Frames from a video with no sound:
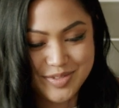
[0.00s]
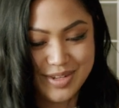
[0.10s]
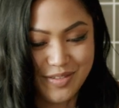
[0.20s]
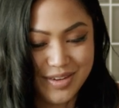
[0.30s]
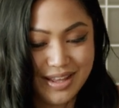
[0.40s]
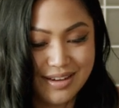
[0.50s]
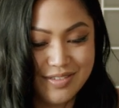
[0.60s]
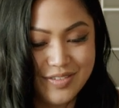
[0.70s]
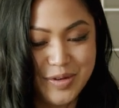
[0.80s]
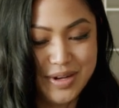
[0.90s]
It's not really that
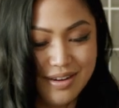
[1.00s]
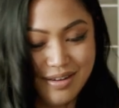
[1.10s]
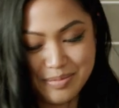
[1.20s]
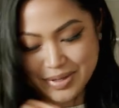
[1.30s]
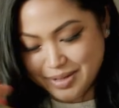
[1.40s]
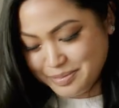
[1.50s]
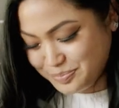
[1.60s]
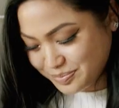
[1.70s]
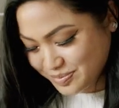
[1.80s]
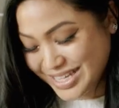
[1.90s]
good for you at all, but
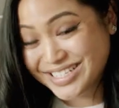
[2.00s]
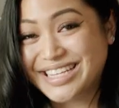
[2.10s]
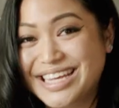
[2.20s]
it's